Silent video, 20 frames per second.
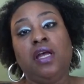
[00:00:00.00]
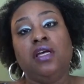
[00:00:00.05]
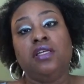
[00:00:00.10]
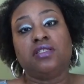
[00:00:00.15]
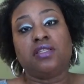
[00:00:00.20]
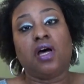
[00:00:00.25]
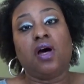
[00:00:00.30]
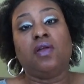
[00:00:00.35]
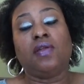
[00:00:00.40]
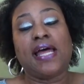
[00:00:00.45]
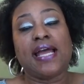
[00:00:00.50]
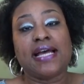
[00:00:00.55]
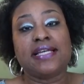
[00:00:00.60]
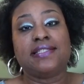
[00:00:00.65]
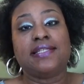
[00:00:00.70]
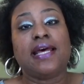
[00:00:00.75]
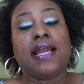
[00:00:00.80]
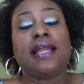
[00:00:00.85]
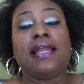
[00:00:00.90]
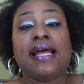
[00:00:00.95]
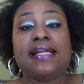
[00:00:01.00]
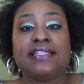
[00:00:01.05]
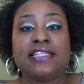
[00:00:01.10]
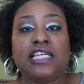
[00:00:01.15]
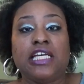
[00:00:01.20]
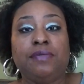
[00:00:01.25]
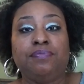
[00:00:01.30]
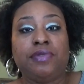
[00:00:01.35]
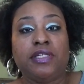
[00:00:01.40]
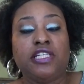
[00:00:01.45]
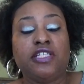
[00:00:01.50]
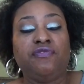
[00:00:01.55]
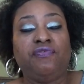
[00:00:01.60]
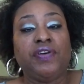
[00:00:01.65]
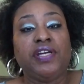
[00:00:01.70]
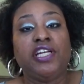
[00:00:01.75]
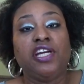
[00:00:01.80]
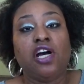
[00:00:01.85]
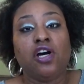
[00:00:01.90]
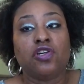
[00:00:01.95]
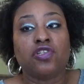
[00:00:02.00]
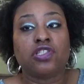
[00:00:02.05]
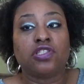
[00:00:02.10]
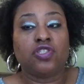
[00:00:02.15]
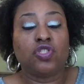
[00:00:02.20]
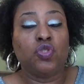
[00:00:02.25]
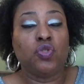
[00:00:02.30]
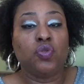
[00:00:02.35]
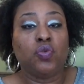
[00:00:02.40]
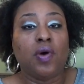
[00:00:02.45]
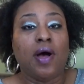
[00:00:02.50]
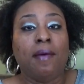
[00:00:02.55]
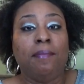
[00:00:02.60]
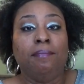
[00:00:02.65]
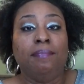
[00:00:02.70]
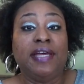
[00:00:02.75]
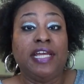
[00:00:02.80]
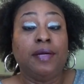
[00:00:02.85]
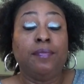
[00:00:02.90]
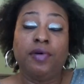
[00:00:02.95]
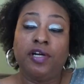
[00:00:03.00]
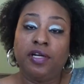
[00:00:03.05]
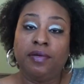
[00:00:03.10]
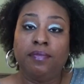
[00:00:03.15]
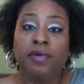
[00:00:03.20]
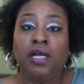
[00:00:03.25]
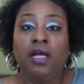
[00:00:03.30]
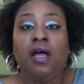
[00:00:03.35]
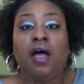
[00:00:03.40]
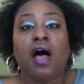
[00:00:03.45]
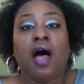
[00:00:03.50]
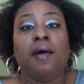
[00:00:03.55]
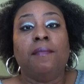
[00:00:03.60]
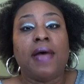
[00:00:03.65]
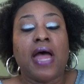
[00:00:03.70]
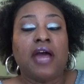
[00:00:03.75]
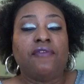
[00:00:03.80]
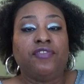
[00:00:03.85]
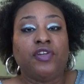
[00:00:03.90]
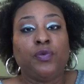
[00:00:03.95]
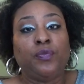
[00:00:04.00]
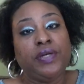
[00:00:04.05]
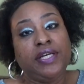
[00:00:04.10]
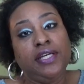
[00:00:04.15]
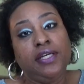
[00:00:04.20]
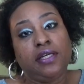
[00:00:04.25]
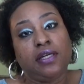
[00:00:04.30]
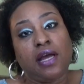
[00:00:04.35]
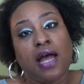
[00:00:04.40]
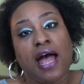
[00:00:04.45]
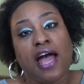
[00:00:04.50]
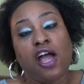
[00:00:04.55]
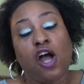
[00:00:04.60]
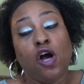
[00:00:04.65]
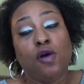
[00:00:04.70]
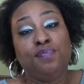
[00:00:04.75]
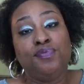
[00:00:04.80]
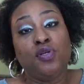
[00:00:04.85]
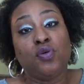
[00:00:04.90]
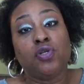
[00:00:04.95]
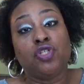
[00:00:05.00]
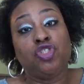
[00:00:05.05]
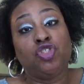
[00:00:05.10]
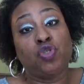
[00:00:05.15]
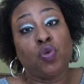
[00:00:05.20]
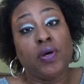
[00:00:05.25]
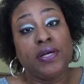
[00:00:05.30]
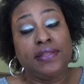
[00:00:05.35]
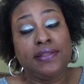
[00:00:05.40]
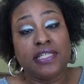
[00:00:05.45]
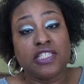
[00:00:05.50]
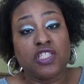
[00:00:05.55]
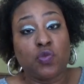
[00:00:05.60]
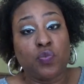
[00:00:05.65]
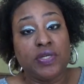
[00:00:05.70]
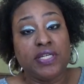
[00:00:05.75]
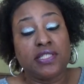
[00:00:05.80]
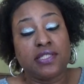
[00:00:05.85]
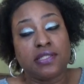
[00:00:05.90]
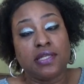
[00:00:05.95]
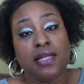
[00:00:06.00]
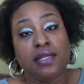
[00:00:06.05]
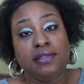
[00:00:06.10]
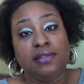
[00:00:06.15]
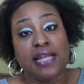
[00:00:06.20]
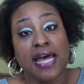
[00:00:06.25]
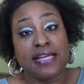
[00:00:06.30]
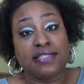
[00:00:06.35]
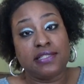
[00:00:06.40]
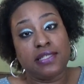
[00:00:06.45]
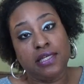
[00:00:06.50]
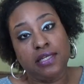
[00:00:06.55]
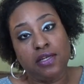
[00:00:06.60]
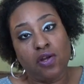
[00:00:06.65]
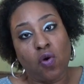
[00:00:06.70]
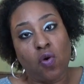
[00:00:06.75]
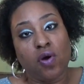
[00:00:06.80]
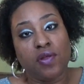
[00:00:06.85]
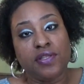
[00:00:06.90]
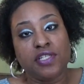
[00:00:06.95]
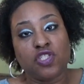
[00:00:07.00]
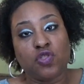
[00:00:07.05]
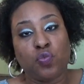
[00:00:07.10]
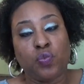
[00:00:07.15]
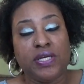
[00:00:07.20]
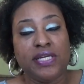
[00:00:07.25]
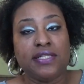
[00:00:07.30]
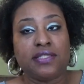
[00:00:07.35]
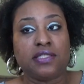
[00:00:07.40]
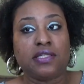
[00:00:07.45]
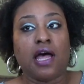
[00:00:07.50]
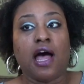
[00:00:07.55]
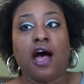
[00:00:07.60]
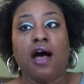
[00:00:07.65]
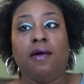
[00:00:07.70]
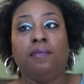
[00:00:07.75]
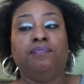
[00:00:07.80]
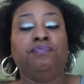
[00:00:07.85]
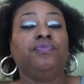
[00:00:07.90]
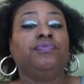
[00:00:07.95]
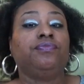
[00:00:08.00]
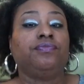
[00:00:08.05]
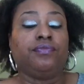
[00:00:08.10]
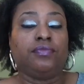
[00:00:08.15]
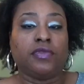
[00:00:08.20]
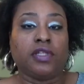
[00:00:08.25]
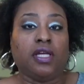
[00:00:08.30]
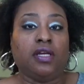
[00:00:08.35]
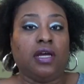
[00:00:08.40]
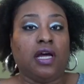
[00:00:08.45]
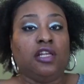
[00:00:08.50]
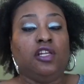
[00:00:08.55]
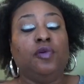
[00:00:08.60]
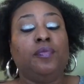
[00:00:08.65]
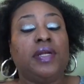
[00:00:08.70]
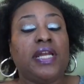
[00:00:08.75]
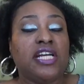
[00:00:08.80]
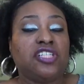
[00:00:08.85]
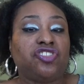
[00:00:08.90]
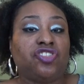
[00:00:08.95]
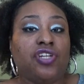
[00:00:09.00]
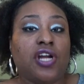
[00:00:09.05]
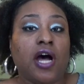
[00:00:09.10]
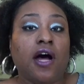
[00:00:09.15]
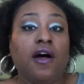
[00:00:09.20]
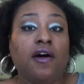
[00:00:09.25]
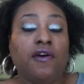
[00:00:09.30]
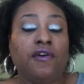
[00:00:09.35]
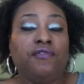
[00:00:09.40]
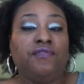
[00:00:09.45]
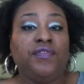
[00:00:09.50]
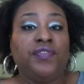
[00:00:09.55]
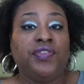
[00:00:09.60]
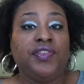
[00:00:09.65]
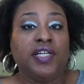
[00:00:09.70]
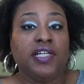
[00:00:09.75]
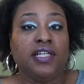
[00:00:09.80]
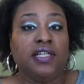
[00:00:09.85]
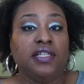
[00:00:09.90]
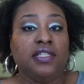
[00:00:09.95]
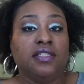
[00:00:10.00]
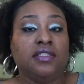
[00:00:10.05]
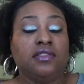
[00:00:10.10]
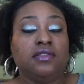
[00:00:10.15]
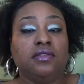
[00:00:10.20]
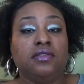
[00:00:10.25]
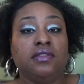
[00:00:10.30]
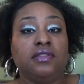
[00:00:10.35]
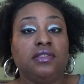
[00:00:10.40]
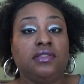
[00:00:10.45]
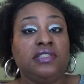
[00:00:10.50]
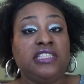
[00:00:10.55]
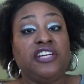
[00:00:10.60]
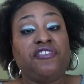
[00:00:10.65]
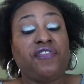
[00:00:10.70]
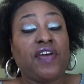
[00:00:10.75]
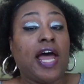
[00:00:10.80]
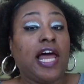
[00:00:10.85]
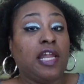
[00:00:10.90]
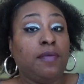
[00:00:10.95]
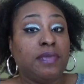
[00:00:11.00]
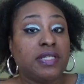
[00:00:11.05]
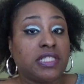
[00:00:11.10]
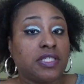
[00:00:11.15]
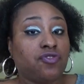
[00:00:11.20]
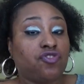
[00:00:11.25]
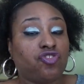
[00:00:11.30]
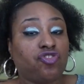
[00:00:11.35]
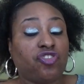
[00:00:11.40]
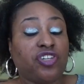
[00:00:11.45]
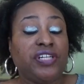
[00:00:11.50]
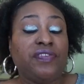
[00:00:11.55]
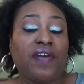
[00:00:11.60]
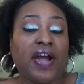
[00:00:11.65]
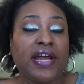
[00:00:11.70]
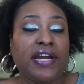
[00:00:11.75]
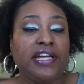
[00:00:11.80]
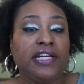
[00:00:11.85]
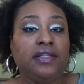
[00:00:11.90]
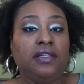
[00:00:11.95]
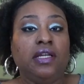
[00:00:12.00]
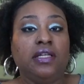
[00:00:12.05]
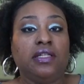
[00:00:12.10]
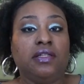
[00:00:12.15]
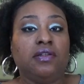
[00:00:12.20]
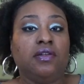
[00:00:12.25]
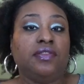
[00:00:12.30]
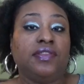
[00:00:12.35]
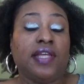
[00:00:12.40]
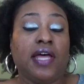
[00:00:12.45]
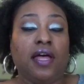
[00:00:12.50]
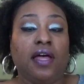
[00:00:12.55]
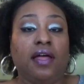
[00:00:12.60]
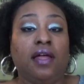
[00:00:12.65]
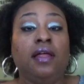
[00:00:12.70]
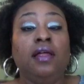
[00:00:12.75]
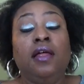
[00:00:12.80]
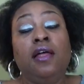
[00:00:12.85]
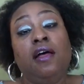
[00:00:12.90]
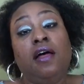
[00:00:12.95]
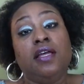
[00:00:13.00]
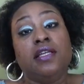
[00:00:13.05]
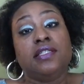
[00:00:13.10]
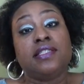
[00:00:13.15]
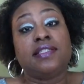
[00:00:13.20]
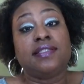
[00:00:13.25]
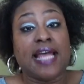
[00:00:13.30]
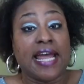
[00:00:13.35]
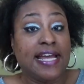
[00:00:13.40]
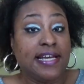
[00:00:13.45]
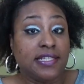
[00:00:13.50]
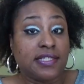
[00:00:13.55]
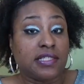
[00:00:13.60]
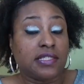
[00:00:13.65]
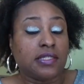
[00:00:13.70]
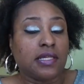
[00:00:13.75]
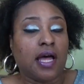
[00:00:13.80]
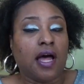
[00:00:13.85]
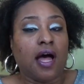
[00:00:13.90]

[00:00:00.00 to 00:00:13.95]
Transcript: So like I said, I like to keep these videos to a minimum every week. I hope you enjoyed this week's lesson, or this week's illumination of the different elements of screenwriting, the stakes,